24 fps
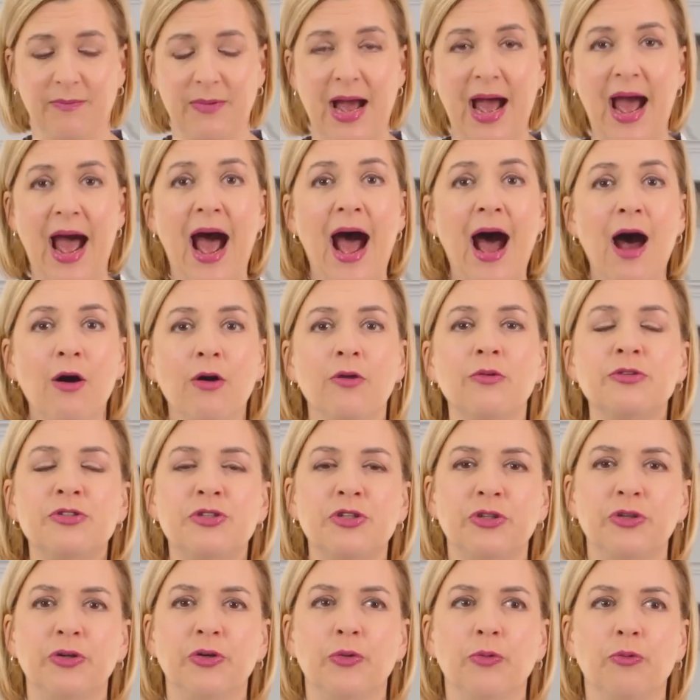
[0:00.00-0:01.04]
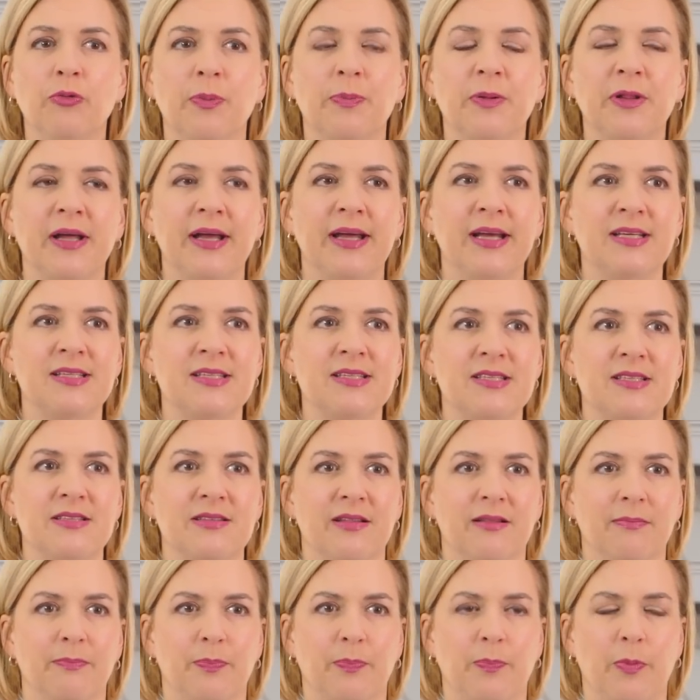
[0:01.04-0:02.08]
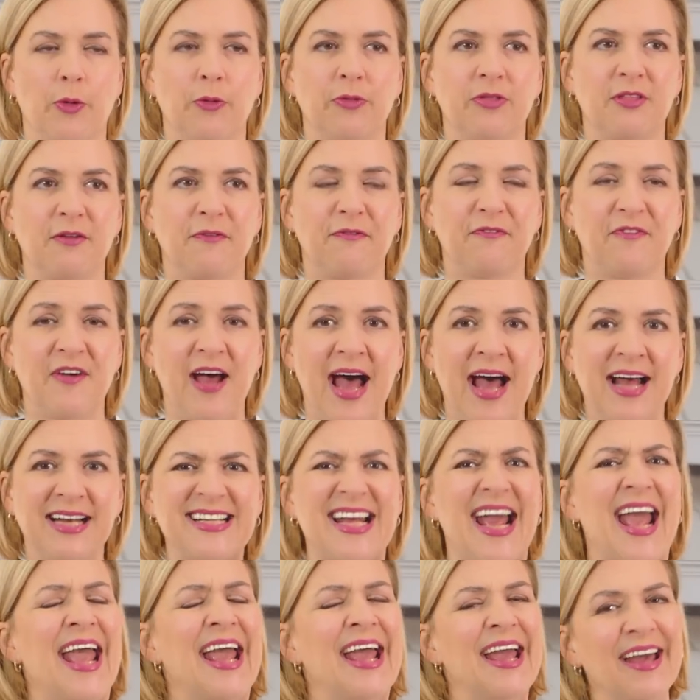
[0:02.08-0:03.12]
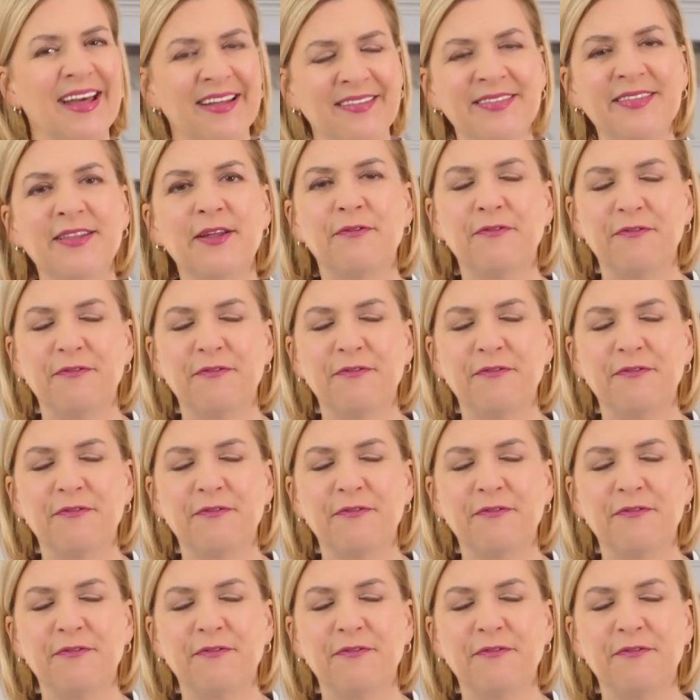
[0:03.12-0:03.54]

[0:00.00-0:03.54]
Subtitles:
How do you replace both the fat and the